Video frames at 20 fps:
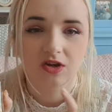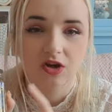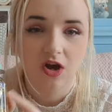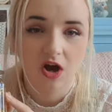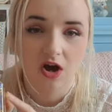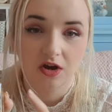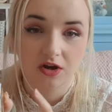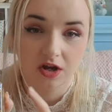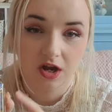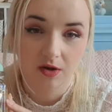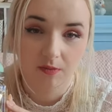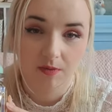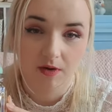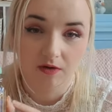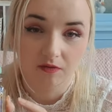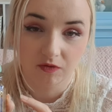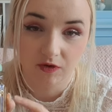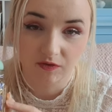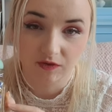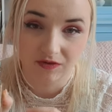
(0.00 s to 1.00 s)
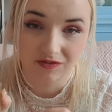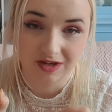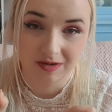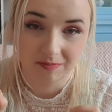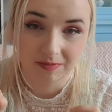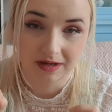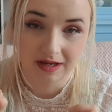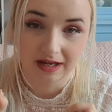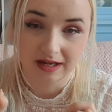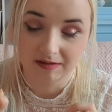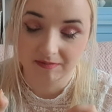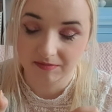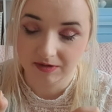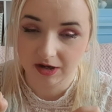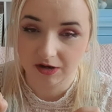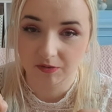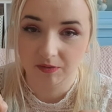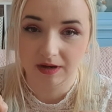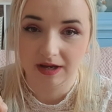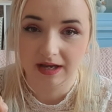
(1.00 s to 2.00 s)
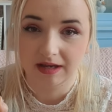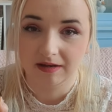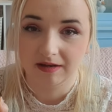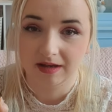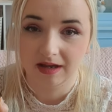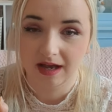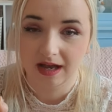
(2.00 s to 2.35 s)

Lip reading: Can't go wrong for 50p. No way.